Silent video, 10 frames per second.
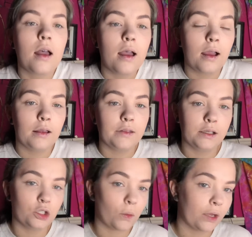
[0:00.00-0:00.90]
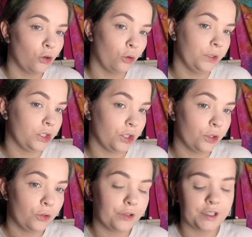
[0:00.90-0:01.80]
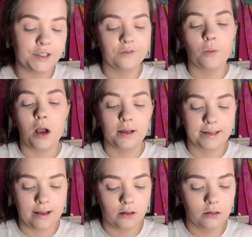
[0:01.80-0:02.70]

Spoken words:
and then do what I normally do. This is from Ardell.